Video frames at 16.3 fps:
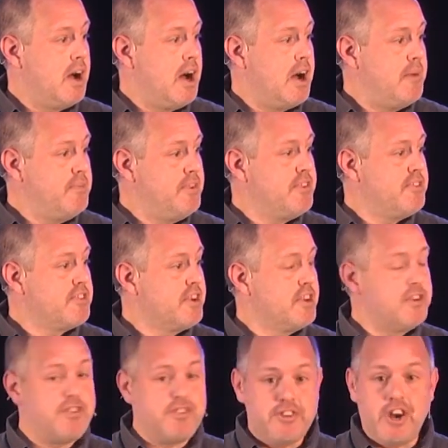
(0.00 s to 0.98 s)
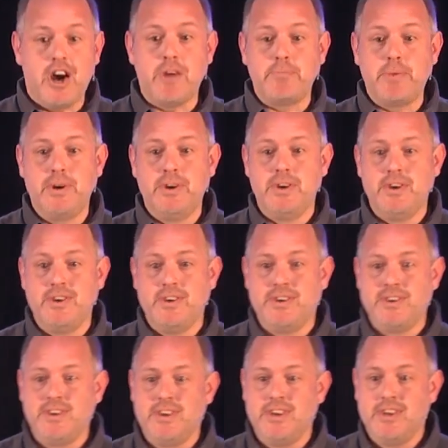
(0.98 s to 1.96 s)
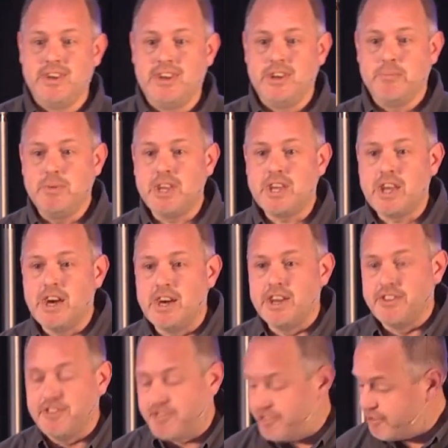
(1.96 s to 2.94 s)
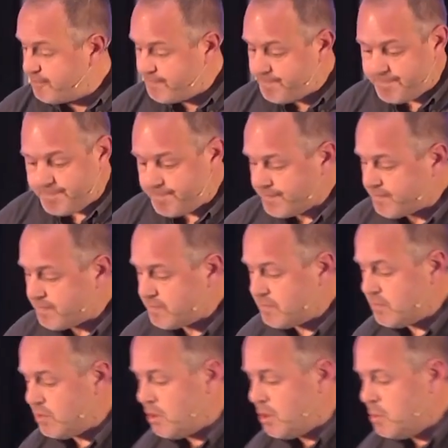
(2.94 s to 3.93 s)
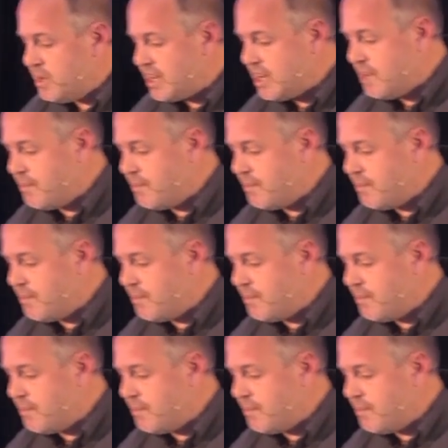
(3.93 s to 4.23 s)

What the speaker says: I'm just going to stop, because when it